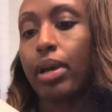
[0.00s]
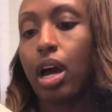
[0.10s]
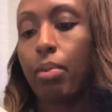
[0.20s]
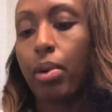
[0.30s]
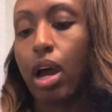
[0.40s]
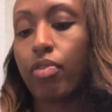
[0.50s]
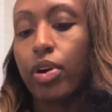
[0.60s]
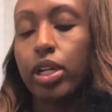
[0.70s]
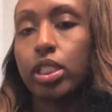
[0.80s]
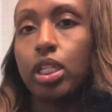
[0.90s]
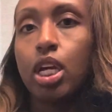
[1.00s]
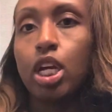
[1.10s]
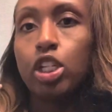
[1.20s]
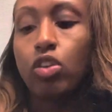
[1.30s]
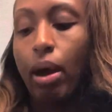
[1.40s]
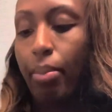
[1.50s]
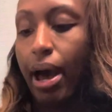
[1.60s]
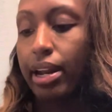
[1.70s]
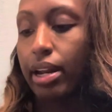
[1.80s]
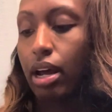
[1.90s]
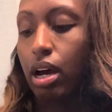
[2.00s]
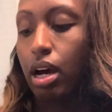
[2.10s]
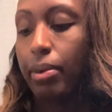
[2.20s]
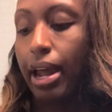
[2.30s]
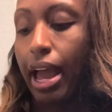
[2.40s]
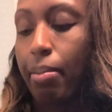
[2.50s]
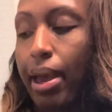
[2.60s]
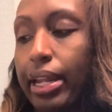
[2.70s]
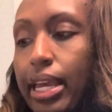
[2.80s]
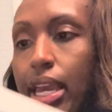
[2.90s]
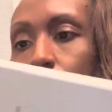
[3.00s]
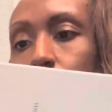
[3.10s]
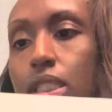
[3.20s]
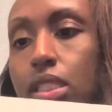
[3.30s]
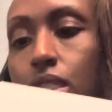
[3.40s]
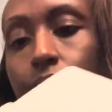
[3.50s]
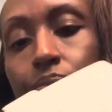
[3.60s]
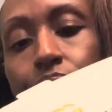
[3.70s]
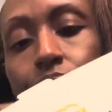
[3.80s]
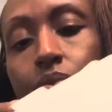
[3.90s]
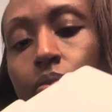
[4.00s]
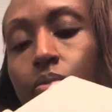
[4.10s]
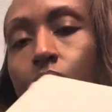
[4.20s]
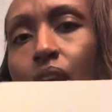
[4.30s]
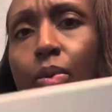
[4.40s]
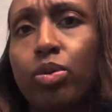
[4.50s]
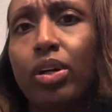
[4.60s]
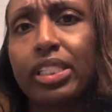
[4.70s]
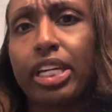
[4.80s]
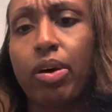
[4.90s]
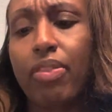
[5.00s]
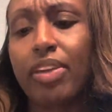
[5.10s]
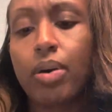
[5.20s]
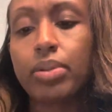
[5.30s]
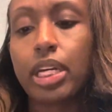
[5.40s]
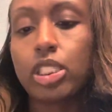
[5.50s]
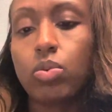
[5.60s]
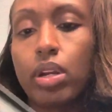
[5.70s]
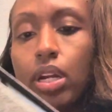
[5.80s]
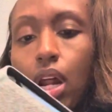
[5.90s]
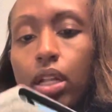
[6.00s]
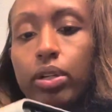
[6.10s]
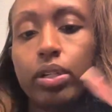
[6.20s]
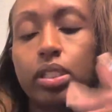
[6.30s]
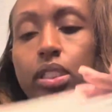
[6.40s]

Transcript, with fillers: um, covers. So I bought an, um, an iPad case. I'm going for, I think it was like $20.